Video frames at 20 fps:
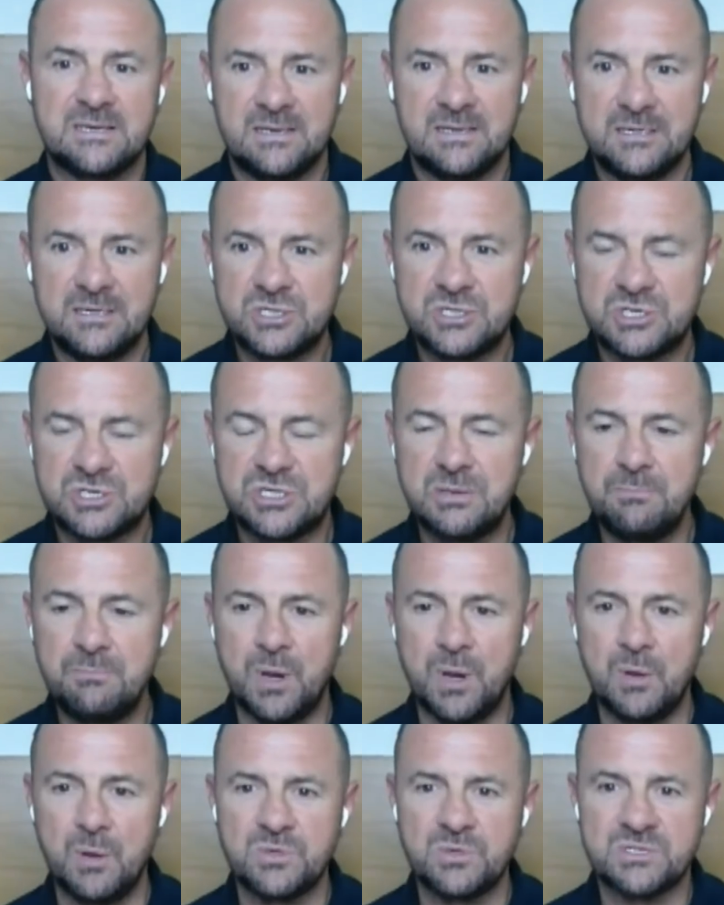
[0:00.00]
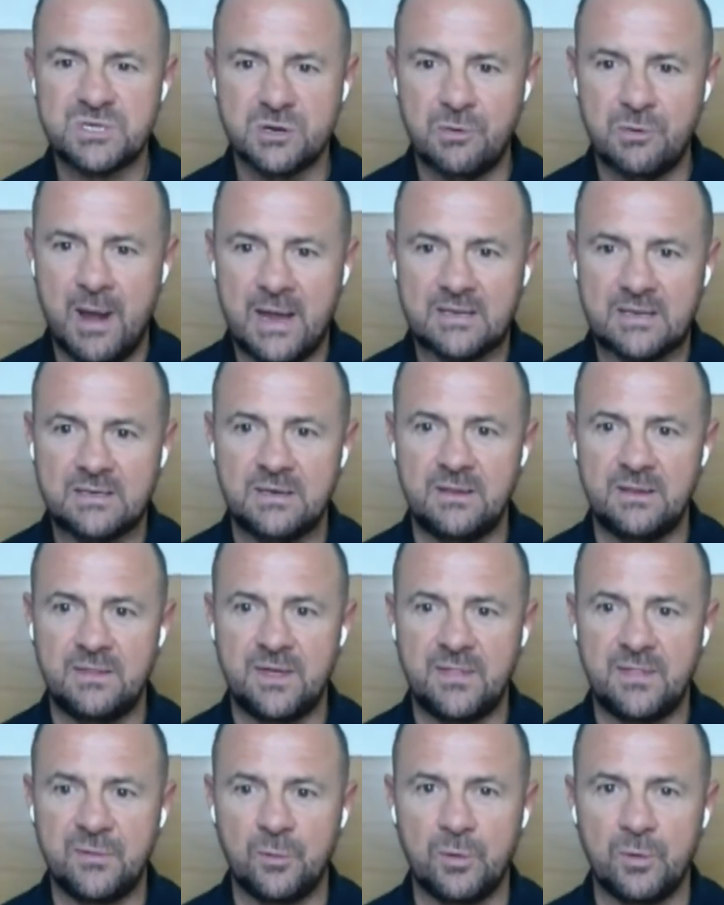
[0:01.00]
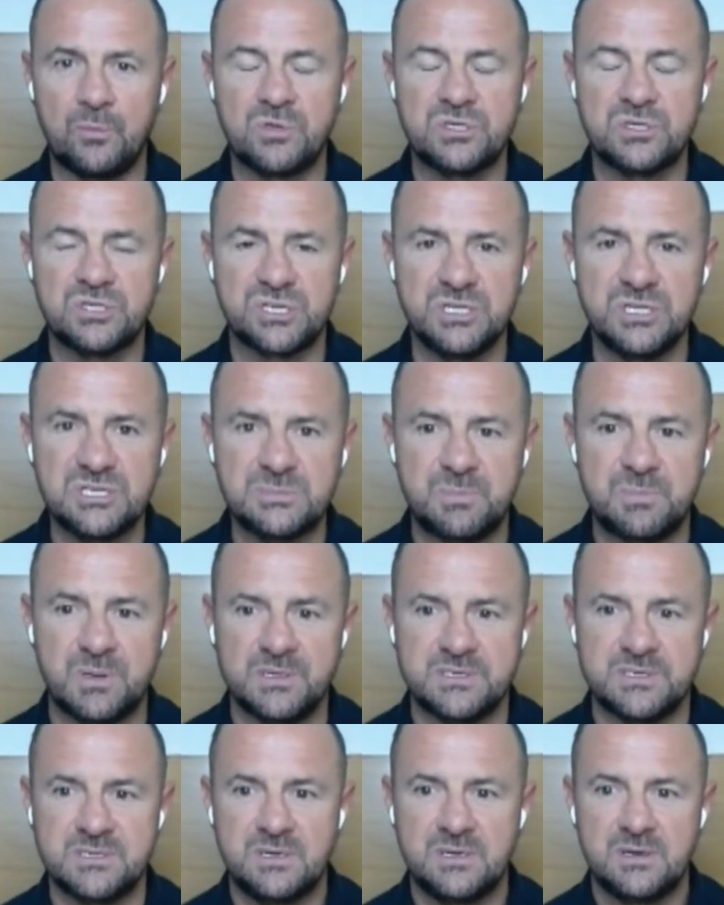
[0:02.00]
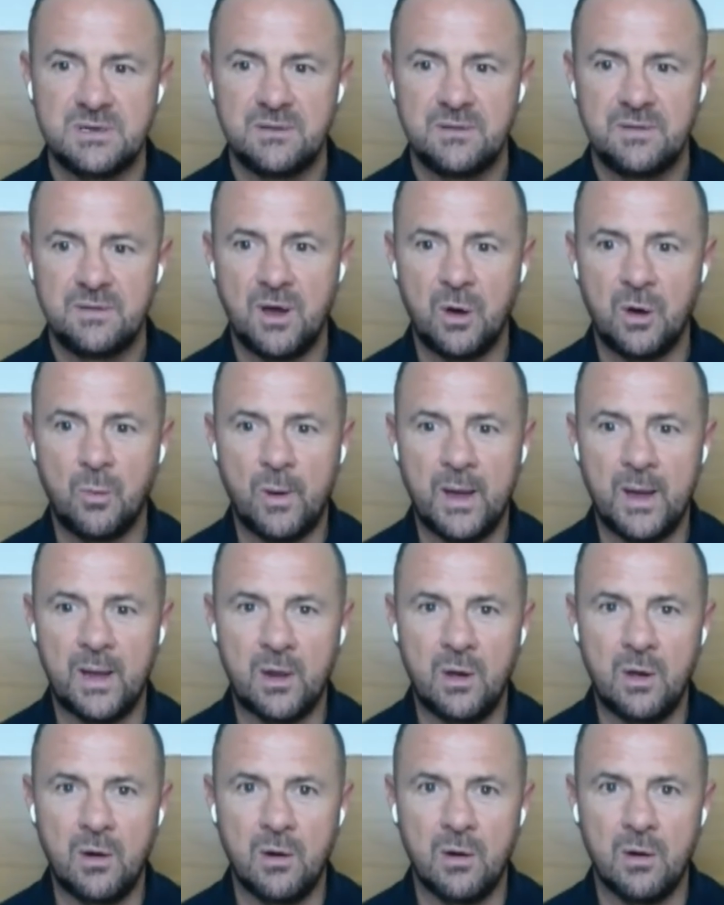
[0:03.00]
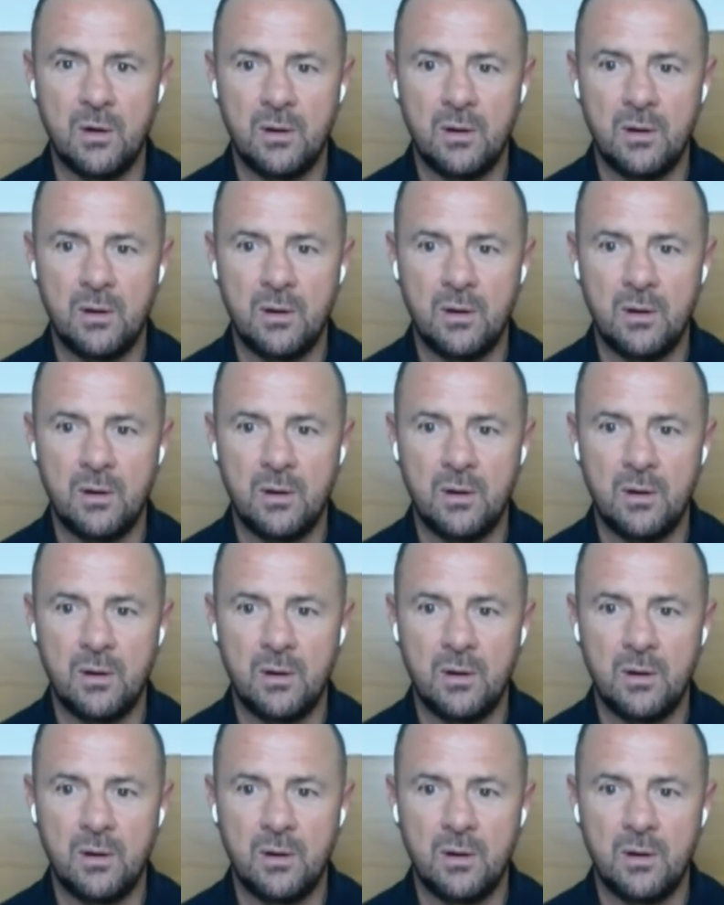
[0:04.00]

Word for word: His shin bone was cracked, and they thought it was shin splints the whole way along.